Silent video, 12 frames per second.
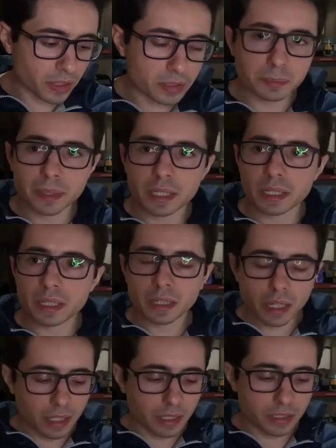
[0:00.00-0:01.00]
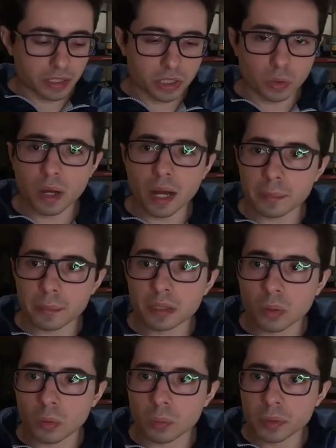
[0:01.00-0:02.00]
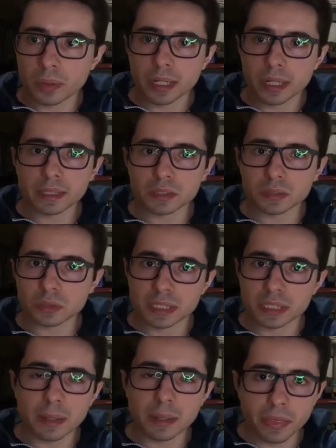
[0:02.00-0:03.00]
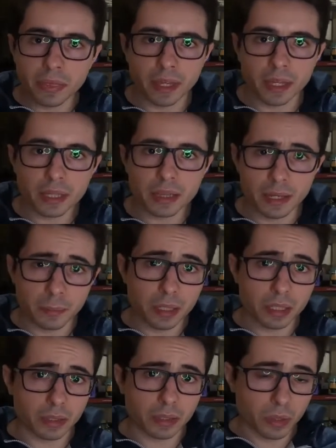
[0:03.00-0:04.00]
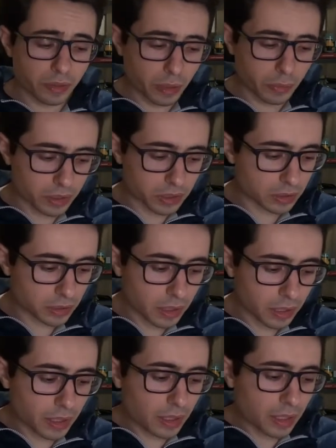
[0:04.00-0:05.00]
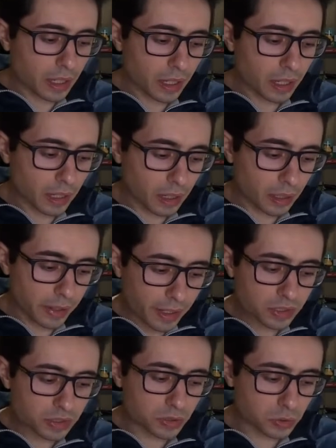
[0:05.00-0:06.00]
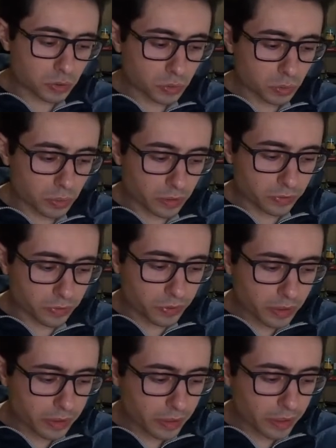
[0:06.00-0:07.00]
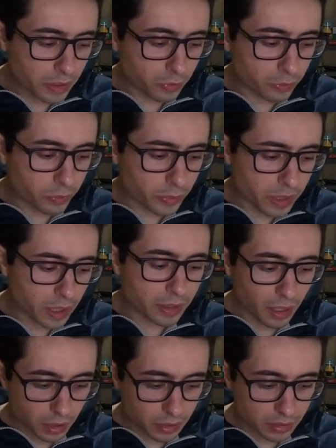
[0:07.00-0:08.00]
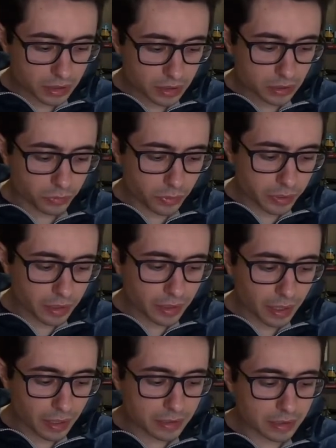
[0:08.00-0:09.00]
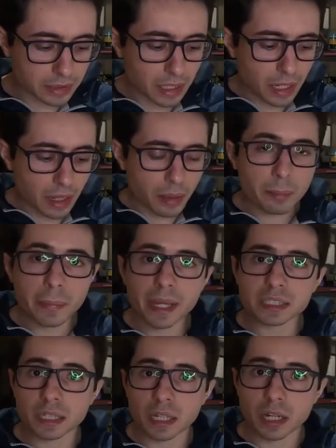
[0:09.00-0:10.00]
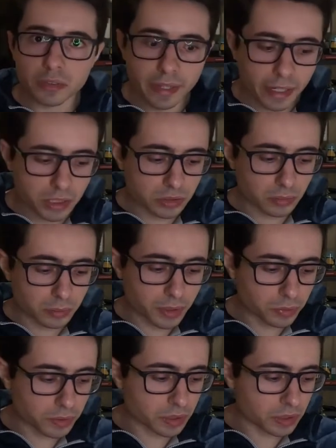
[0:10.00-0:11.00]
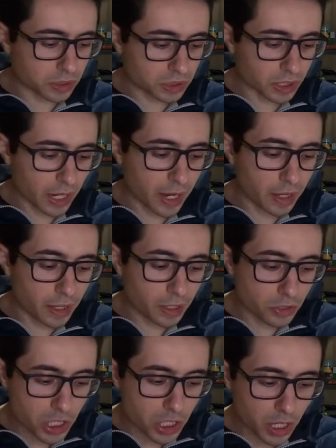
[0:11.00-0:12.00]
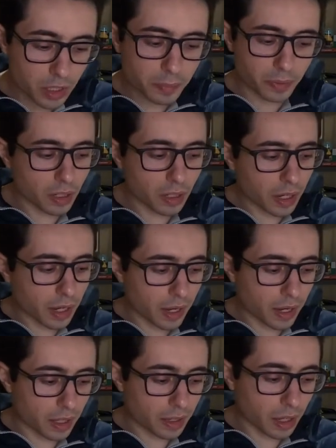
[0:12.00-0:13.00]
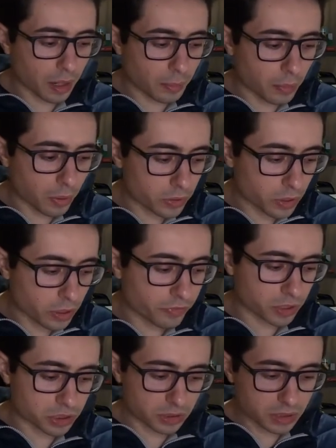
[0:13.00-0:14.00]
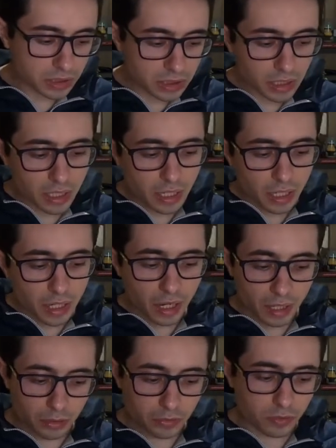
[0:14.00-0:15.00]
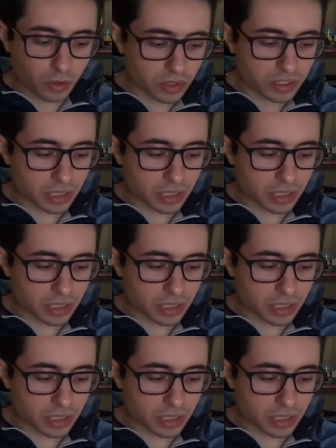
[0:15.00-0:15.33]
be described or be related to the same thing, namely the wave equation, has to do with Fourier analysis. So Fourier analysis makes the connection between this n shape and harmonic functions. And of course,